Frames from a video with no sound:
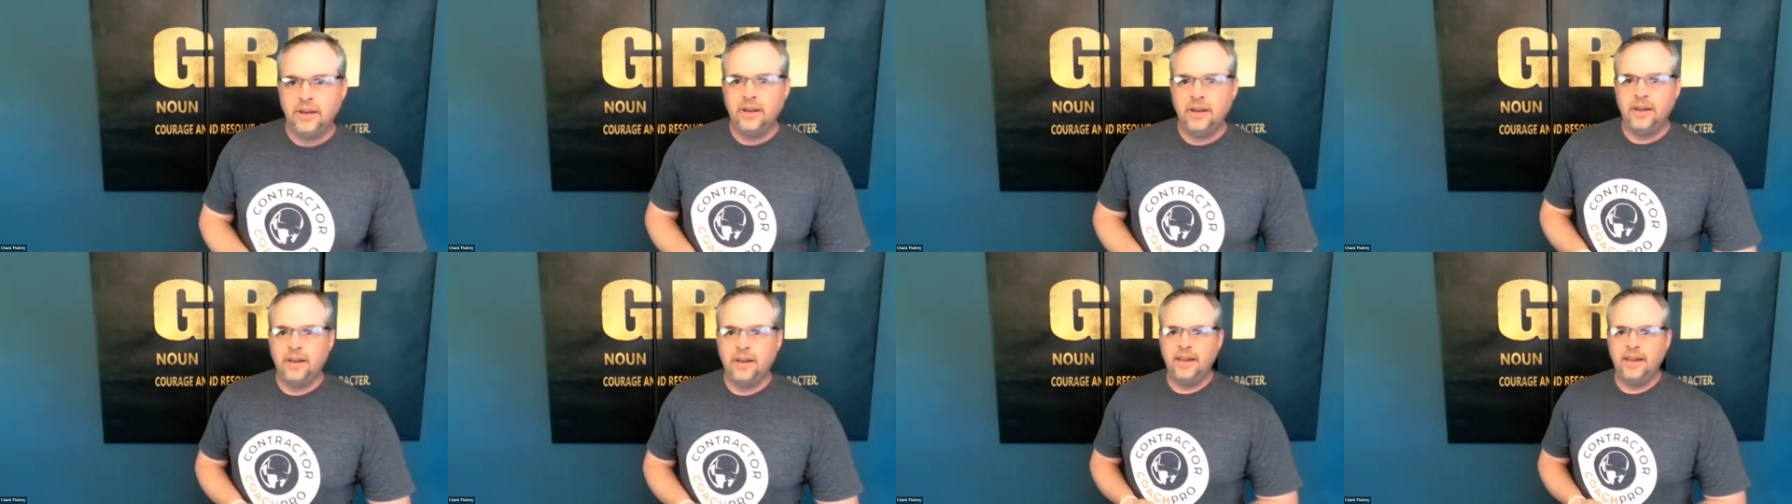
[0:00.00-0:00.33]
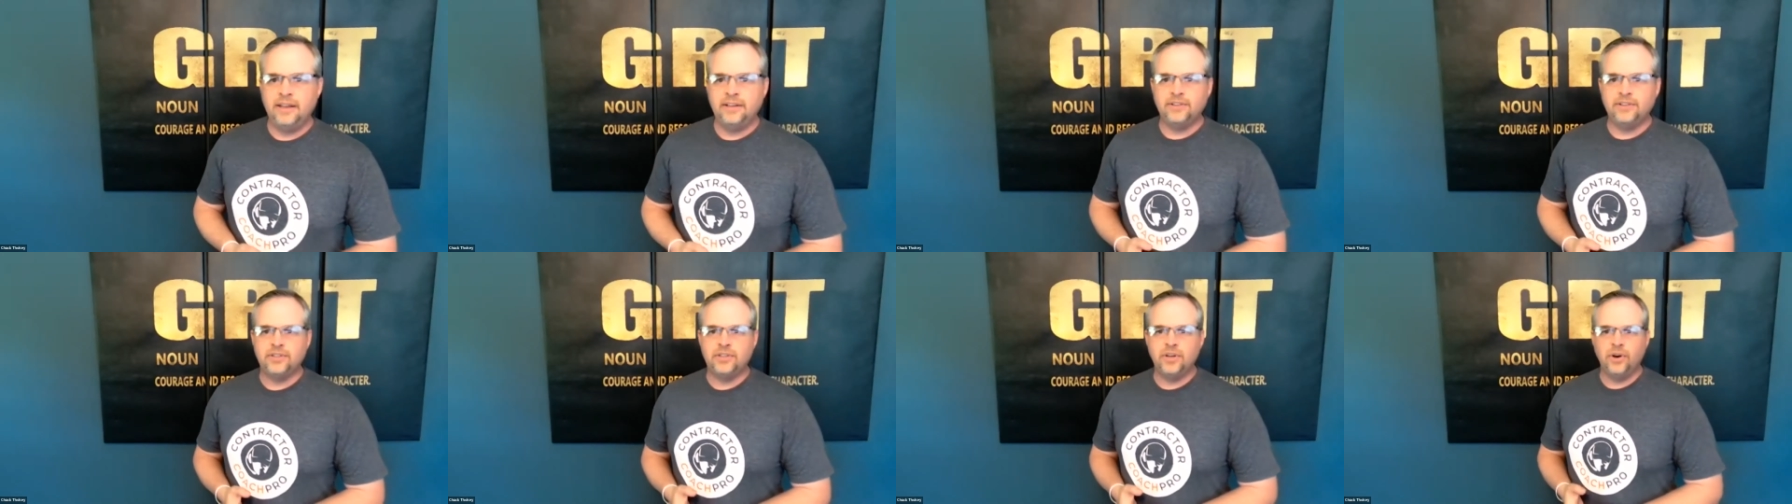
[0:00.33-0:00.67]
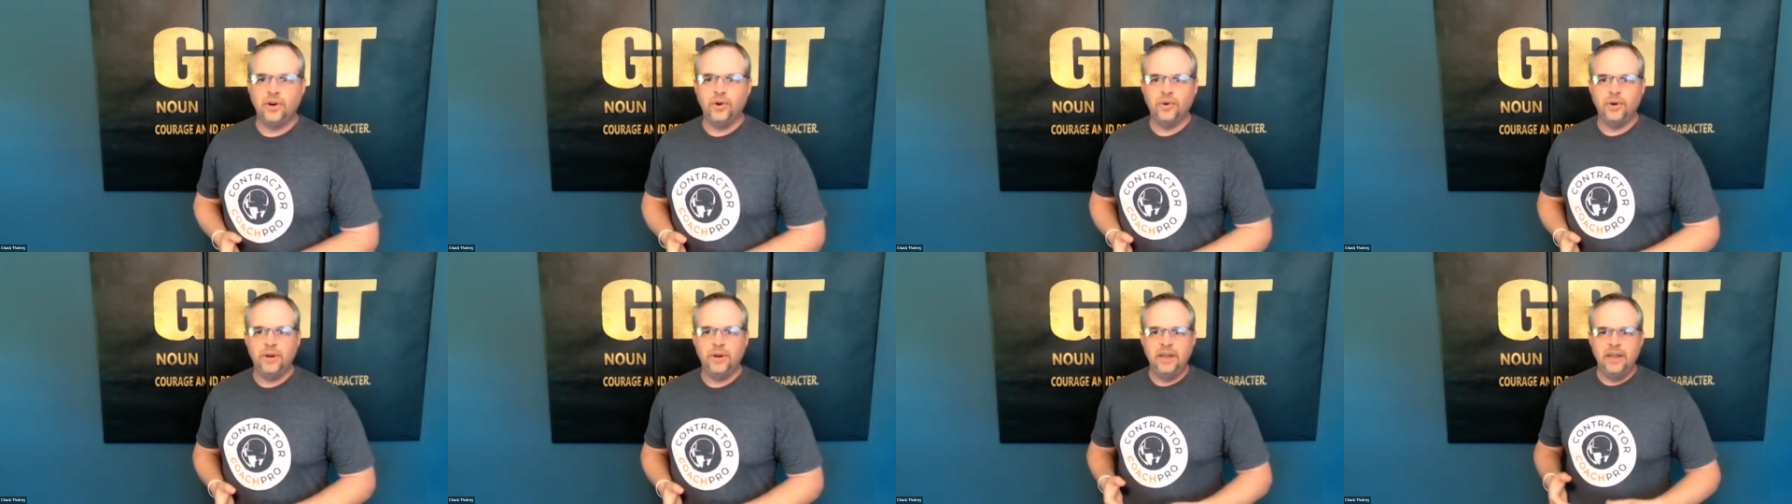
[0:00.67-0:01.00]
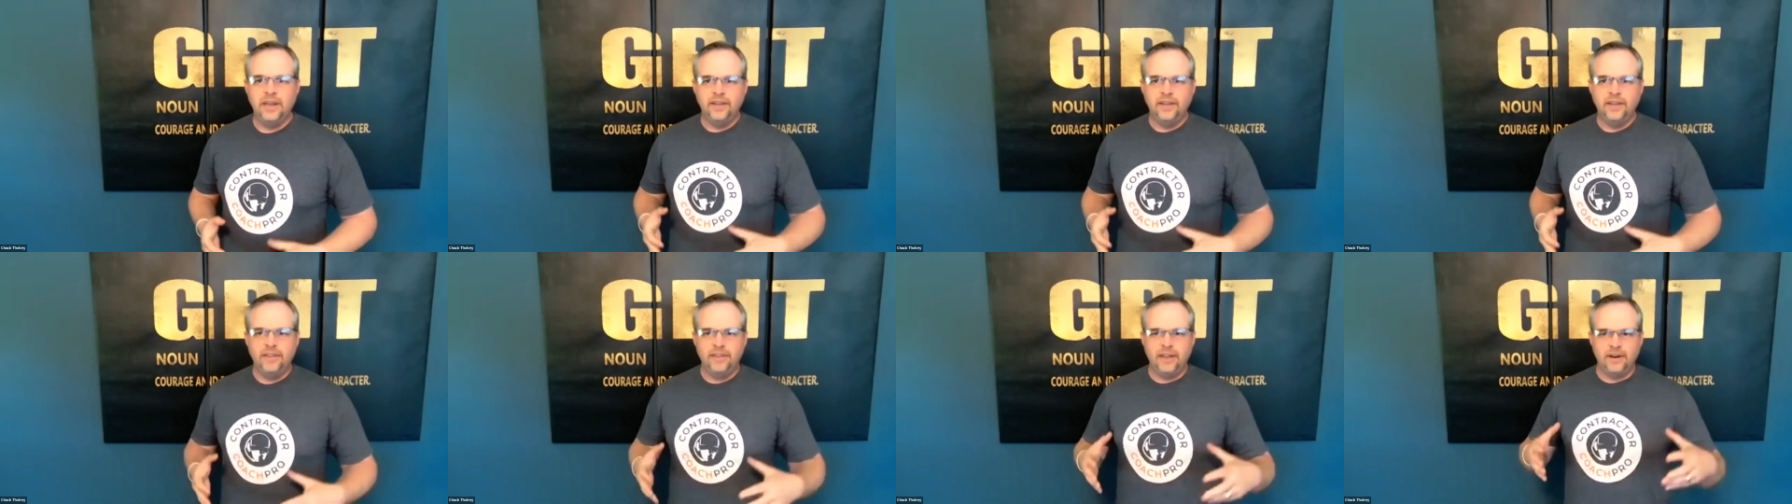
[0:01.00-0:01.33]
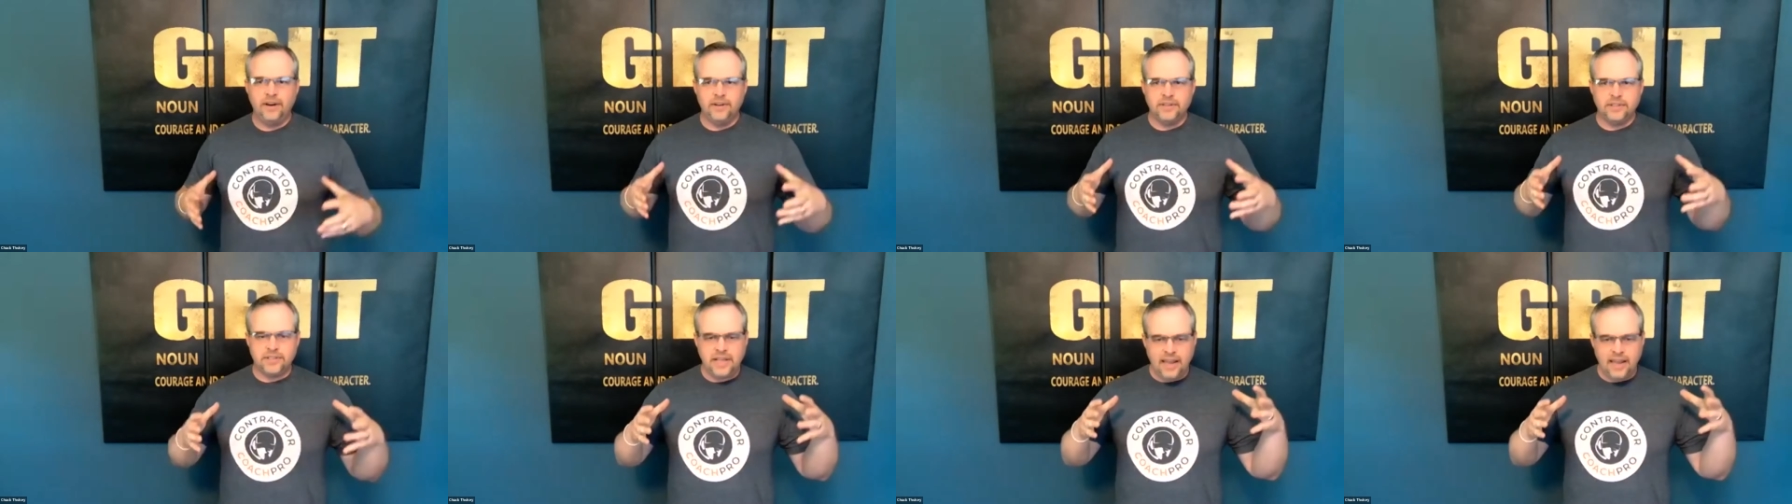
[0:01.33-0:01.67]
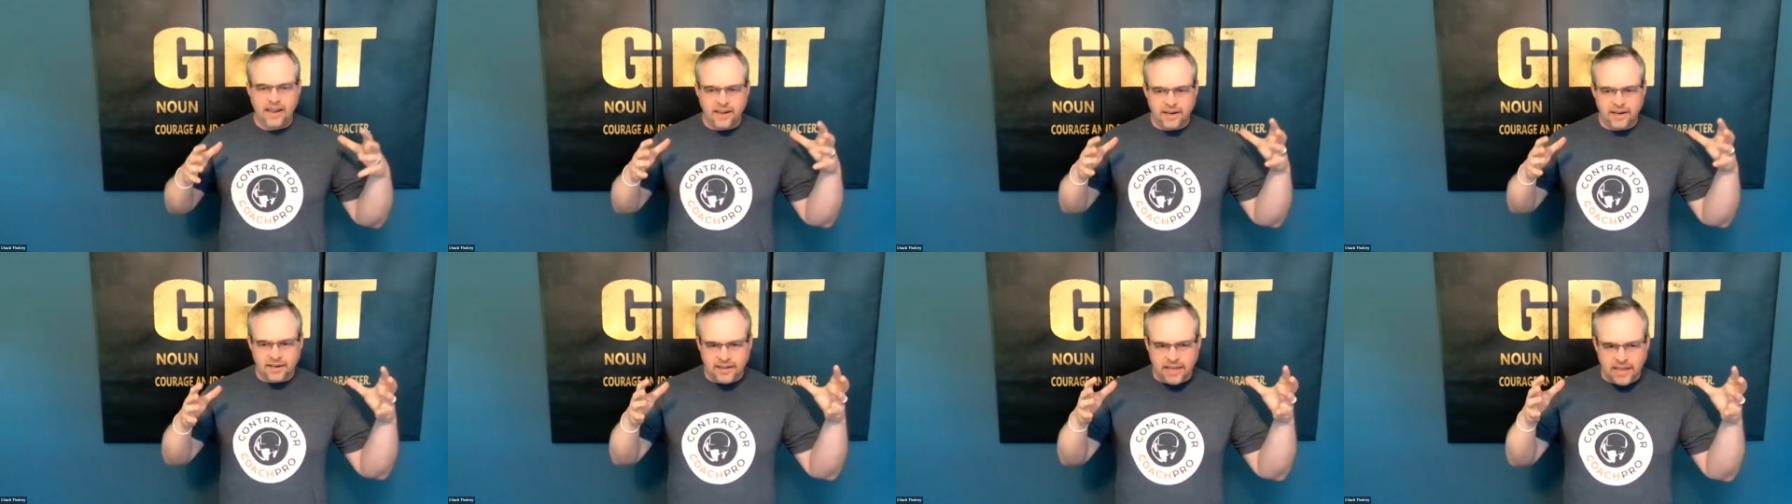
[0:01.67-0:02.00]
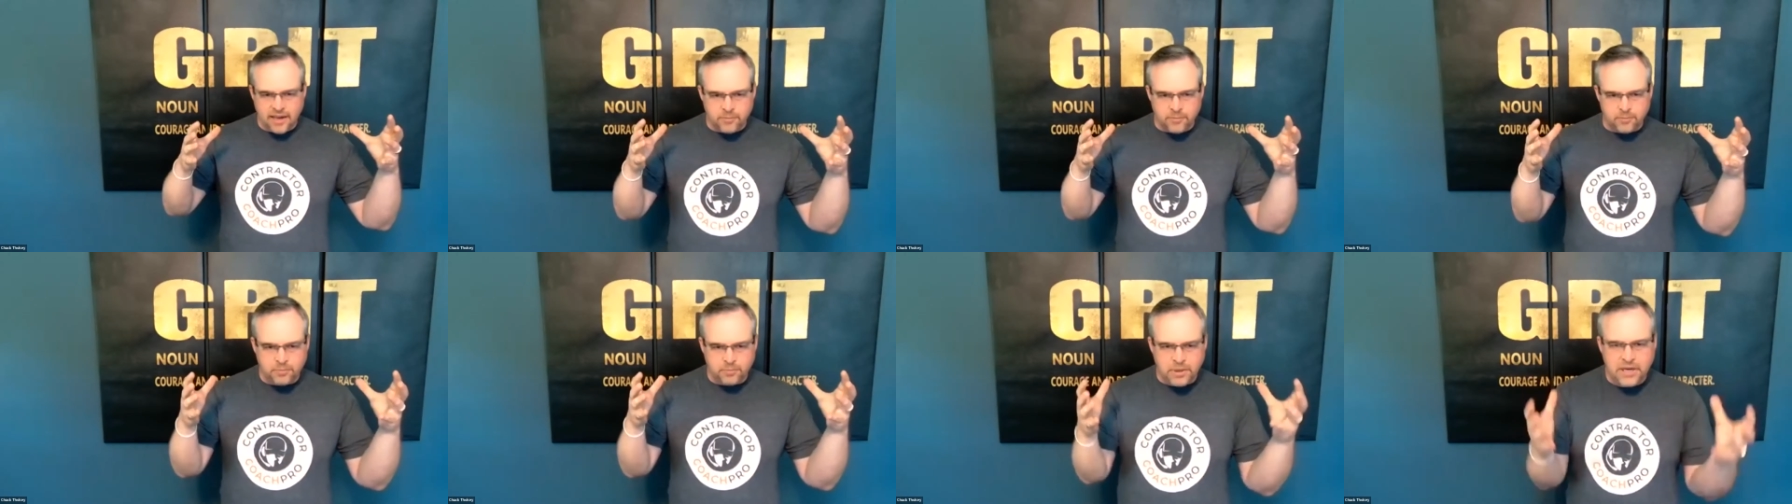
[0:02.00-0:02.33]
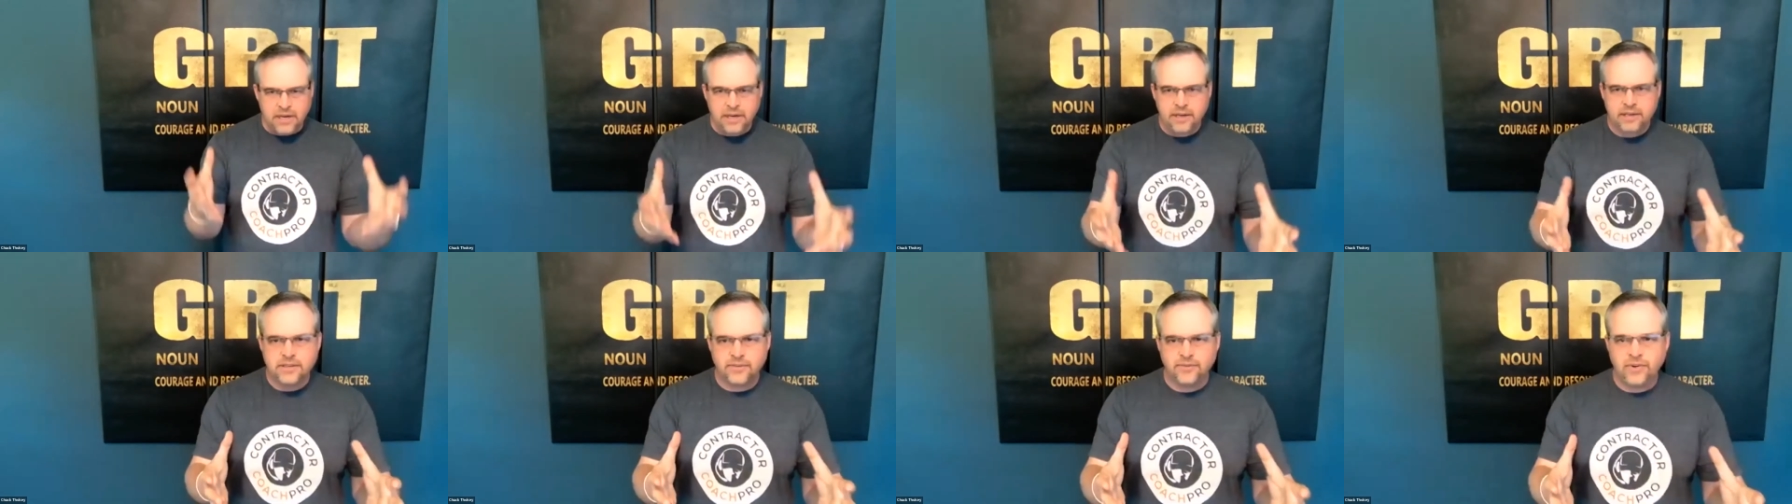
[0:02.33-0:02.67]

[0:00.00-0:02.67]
And so there's that piece